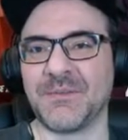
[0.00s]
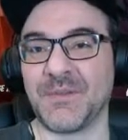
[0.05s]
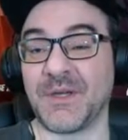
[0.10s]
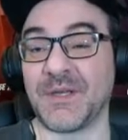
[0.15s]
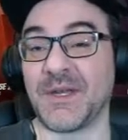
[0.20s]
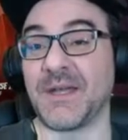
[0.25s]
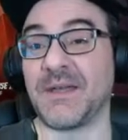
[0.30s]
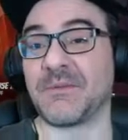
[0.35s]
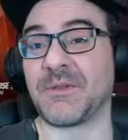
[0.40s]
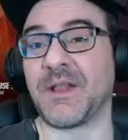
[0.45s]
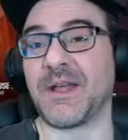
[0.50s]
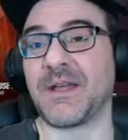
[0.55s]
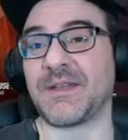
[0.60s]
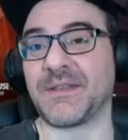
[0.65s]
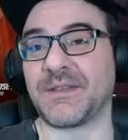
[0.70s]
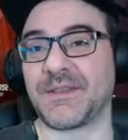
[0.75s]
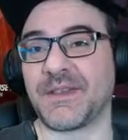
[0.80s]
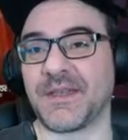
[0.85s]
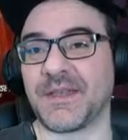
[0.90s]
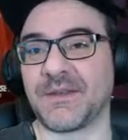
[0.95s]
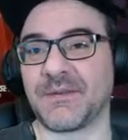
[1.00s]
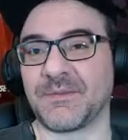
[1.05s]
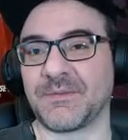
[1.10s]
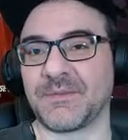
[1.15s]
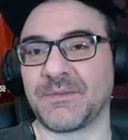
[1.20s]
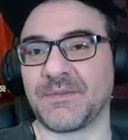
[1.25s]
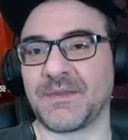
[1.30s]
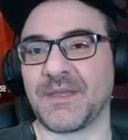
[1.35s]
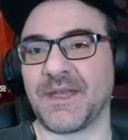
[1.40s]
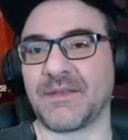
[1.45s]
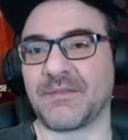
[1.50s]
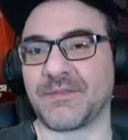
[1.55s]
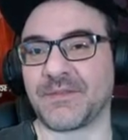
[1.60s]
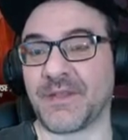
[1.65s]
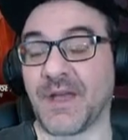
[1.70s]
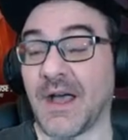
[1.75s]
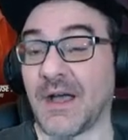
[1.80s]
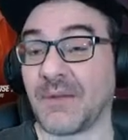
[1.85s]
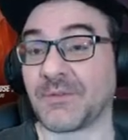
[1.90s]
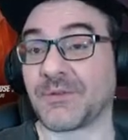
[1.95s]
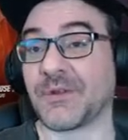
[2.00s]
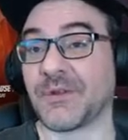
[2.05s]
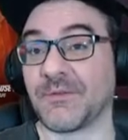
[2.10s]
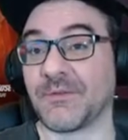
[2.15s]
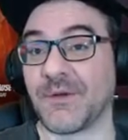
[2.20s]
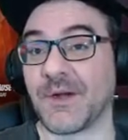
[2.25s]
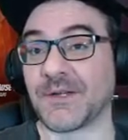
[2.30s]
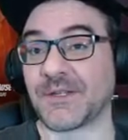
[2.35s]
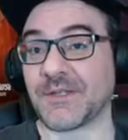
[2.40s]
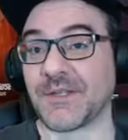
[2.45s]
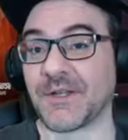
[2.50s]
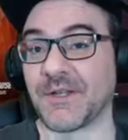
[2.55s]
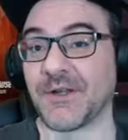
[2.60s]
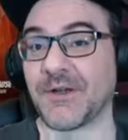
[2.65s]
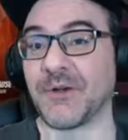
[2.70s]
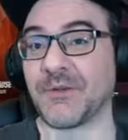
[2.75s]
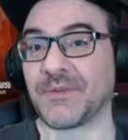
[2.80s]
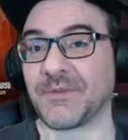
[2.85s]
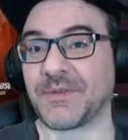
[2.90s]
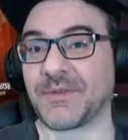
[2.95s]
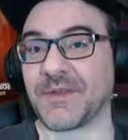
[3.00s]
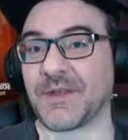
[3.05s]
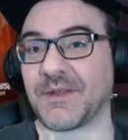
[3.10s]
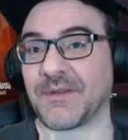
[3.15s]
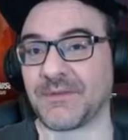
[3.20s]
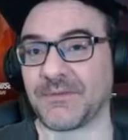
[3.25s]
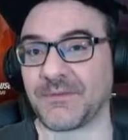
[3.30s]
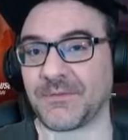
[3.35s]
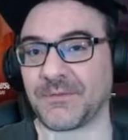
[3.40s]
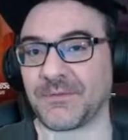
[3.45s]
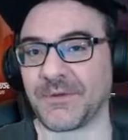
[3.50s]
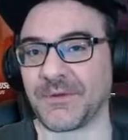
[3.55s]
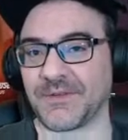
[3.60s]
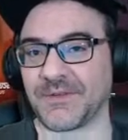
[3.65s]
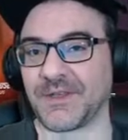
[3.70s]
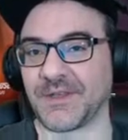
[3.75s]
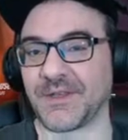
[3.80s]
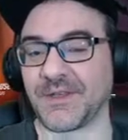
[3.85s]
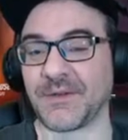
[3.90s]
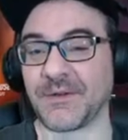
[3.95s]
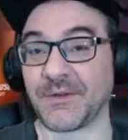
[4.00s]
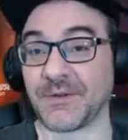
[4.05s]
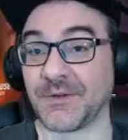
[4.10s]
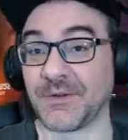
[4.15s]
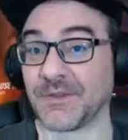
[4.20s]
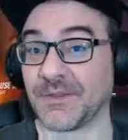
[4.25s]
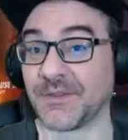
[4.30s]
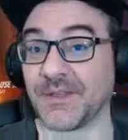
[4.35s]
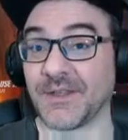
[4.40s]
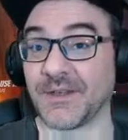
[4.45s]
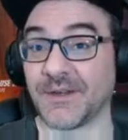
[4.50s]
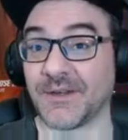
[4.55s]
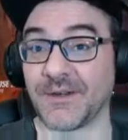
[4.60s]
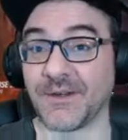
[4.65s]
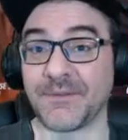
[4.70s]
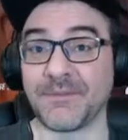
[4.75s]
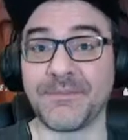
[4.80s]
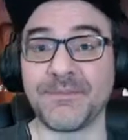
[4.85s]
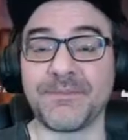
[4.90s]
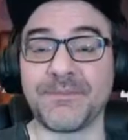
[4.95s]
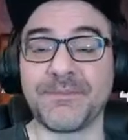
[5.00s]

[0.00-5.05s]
But I'm glad that they gave us the option of watching it at home instead of risking going to a theater.